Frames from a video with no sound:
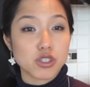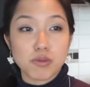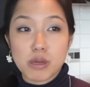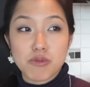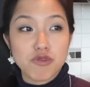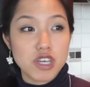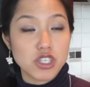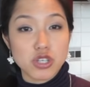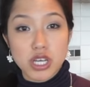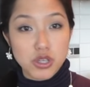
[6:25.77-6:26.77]
tom yum
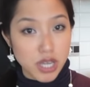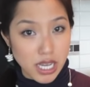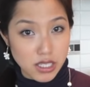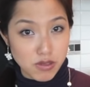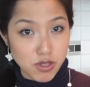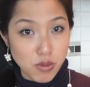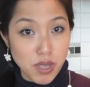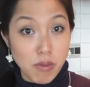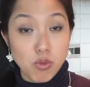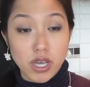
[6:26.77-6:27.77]
fish or other kinds of tom yum,